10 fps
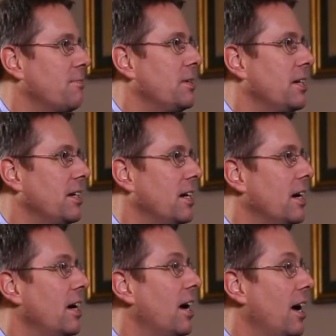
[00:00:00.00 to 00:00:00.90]
me
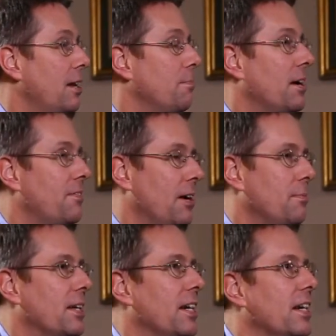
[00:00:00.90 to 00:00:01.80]
and my
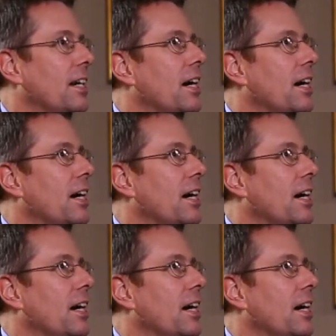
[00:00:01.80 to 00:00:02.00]
family.